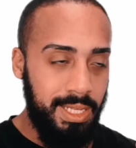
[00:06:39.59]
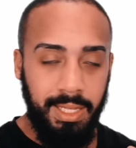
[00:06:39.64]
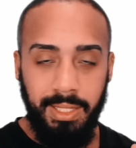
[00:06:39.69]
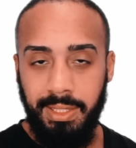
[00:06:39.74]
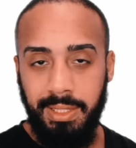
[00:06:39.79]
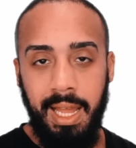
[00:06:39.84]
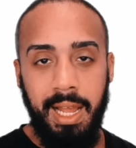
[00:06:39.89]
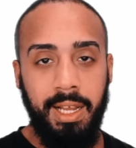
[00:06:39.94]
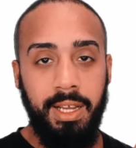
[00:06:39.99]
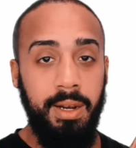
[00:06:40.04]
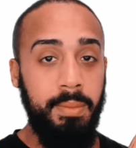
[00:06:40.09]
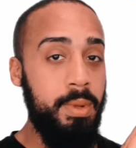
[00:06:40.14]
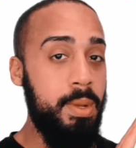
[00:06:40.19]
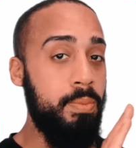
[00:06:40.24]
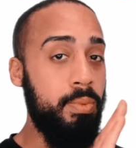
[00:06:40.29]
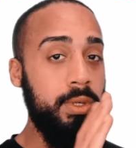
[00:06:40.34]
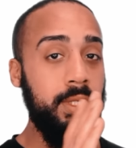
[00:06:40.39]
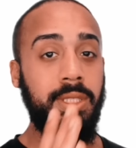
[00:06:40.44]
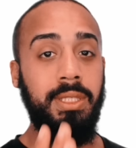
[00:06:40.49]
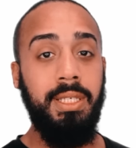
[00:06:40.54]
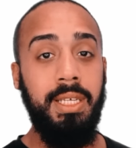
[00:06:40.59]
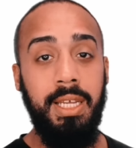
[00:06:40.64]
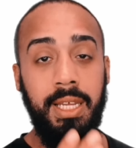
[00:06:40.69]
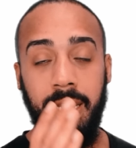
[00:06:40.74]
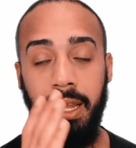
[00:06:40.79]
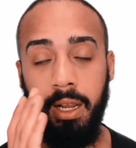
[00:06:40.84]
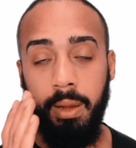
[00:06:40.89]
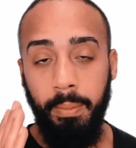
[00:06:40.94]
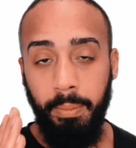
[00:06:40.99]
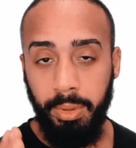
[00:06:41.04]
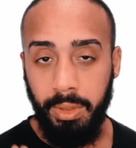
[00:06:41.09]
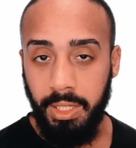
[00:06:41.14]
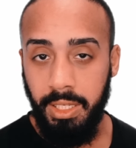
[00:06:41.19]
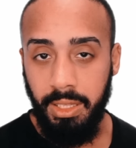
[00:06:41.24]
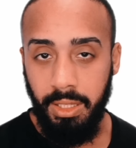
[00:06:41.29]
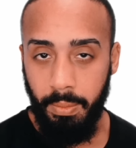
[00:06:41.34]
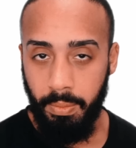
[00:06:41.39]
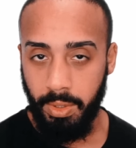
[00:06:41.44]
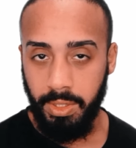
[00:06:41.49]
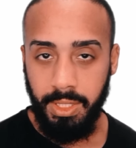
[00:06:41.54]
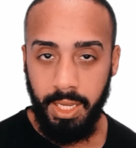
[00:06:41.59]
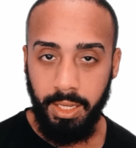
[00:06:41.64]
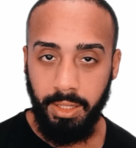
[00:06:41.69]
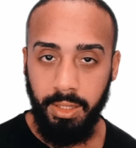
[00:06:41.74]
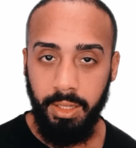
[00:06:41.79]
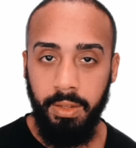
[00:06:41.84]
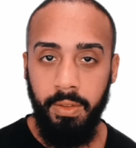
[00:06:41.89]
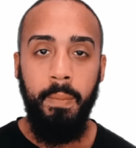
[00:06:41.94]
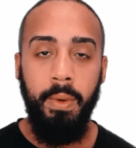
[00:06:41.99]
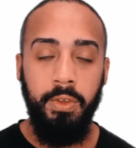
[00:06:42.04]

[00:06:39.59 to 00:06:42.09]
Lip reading: It's not going to be pristine and completely protected,